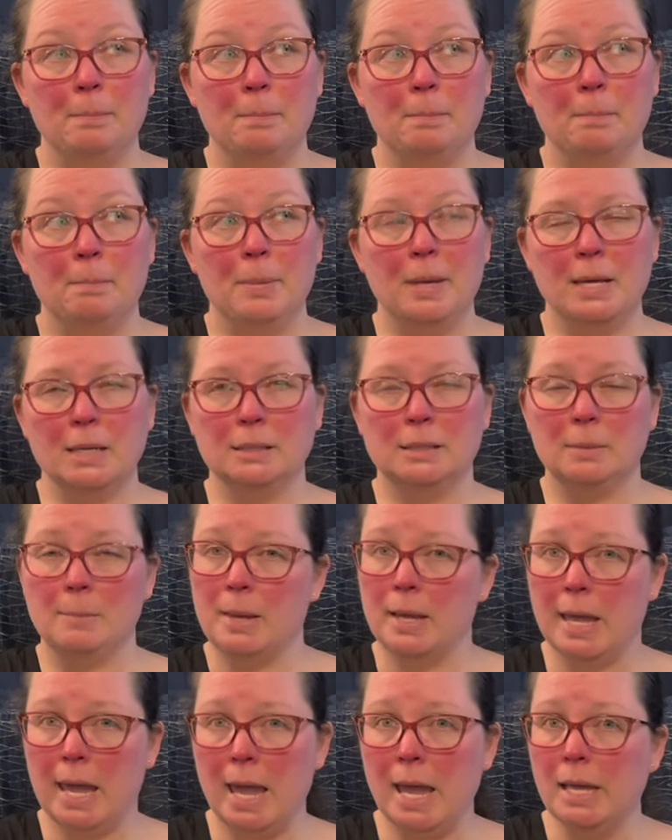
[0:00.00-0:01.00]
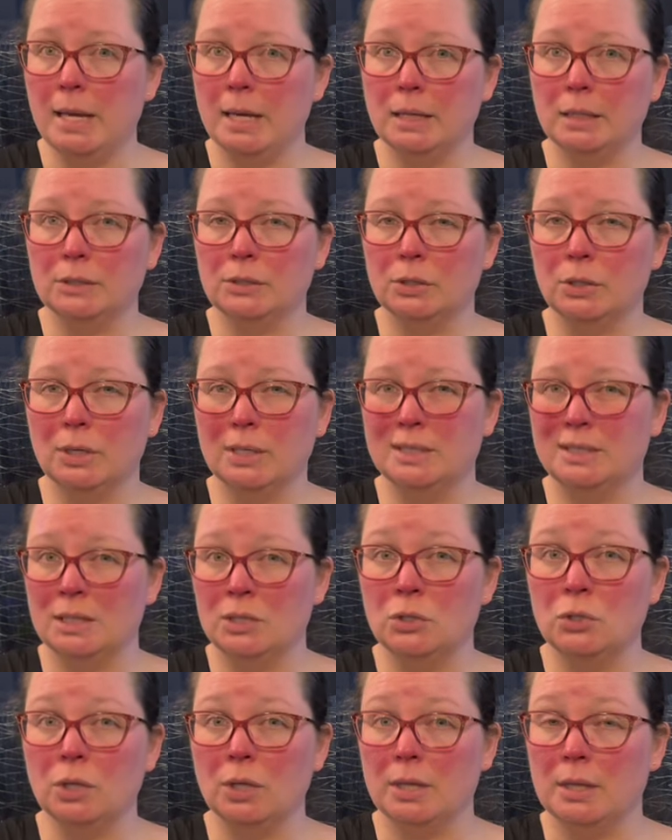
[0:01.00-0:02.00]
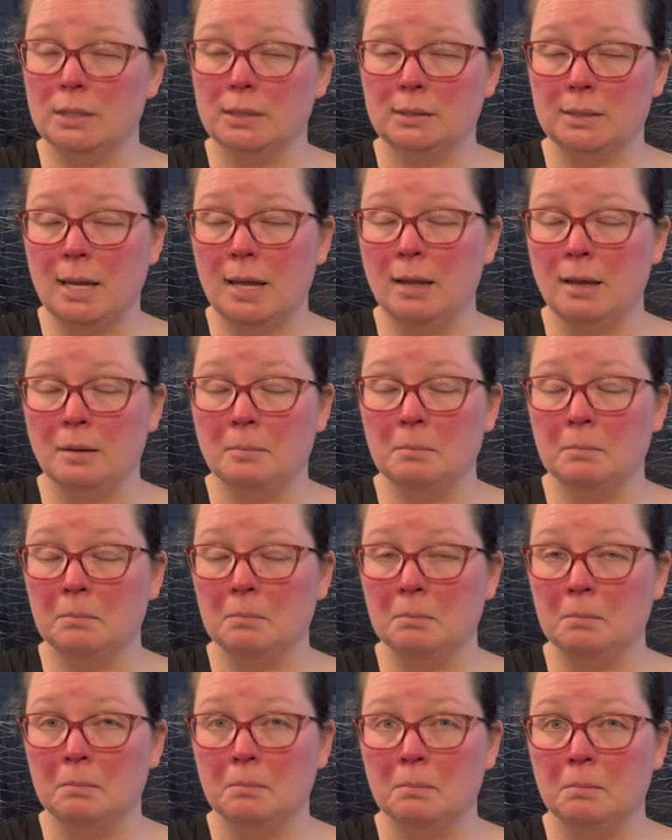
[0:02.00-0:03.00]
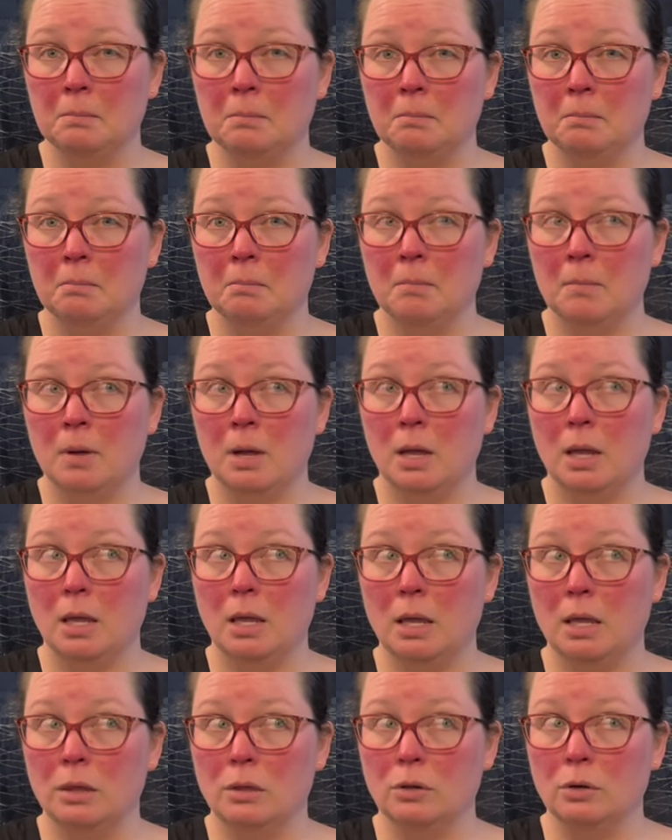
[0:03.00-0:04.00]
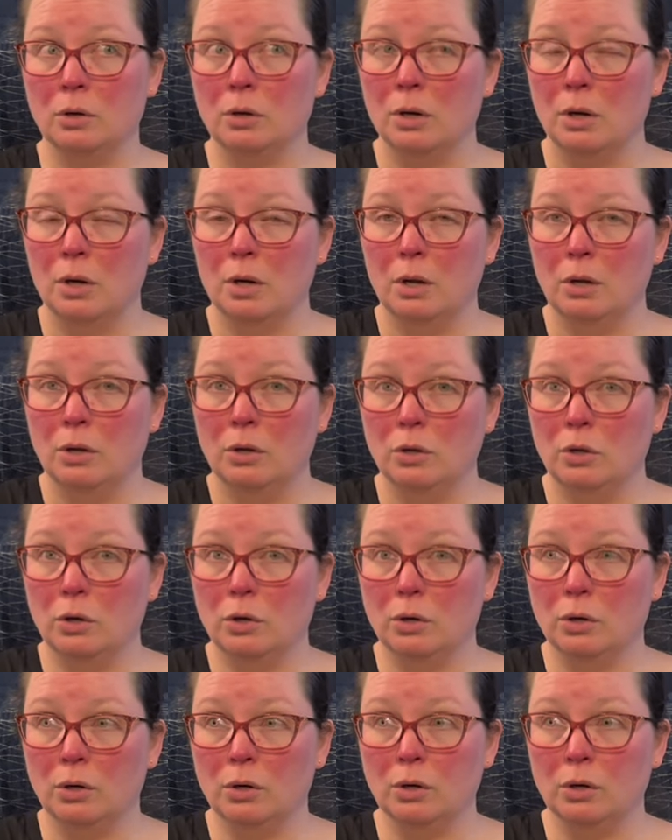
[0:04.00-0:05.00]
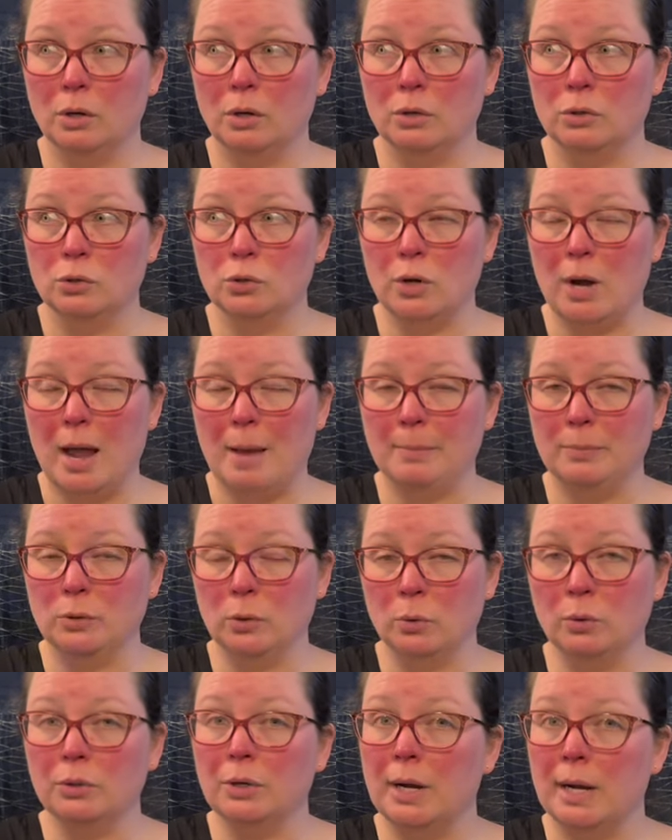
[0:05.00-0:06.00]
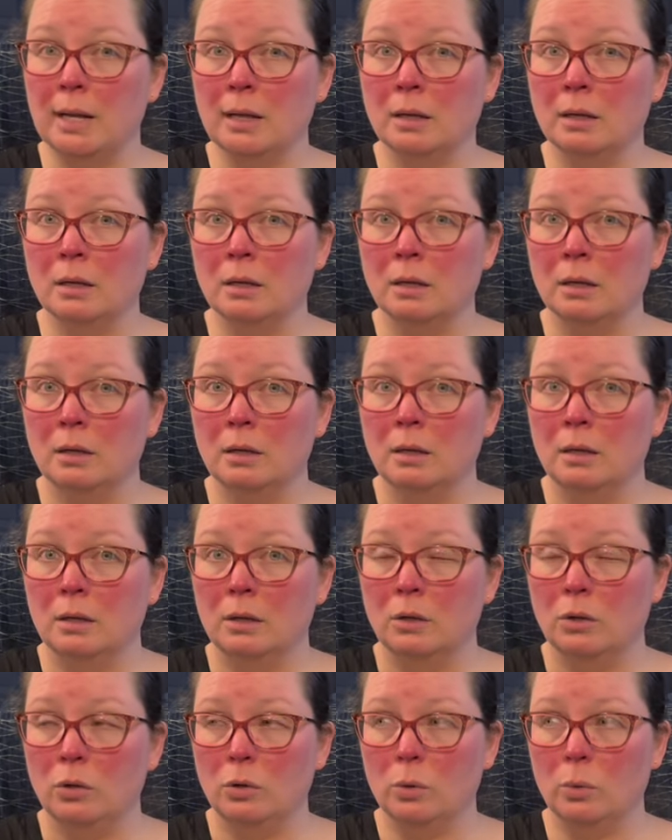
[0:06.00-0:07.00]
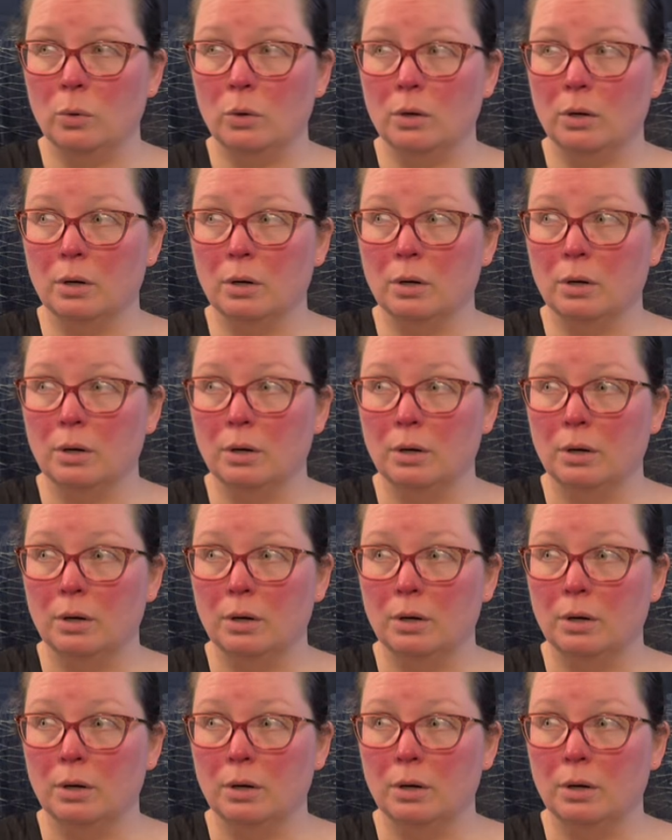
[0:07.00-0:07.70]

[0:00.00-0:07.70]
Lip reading: Because the mechanics are essentially the same. Either you're trapdooring your